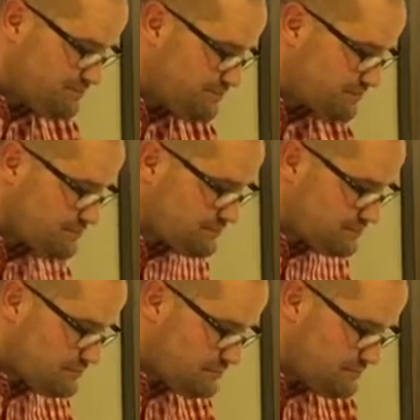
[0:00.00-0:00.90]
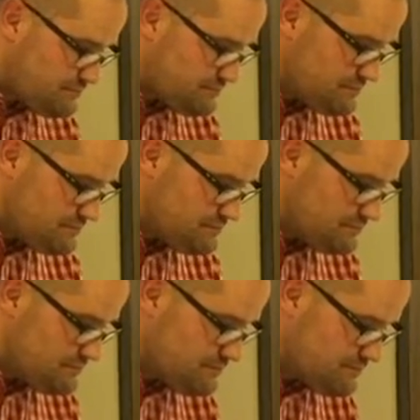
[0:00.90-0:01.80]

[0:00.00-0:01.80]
(no one is talking)